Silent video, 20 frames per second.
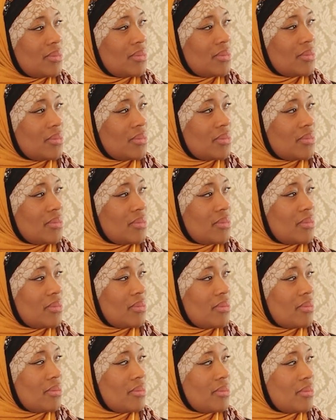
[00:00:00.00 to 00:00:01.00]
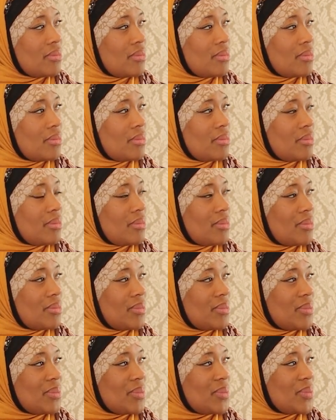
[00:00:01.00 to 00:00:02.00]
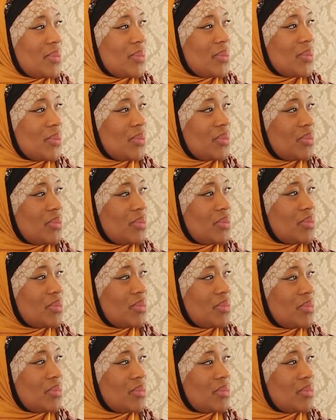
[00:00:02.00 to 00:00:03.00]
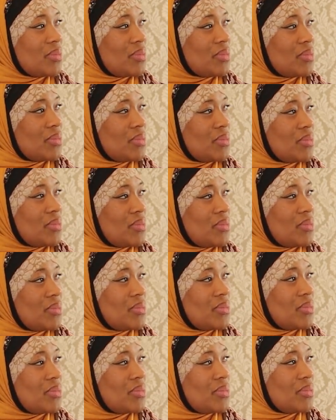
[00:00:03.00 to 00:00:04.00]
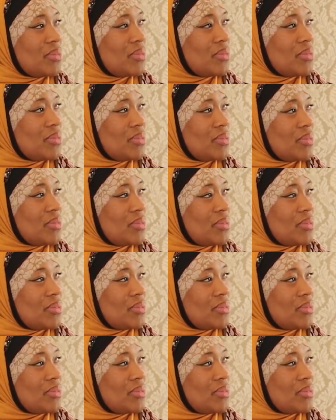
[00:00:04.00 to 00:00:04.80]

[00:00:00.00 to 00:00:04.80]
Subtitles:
The person shown says nothing.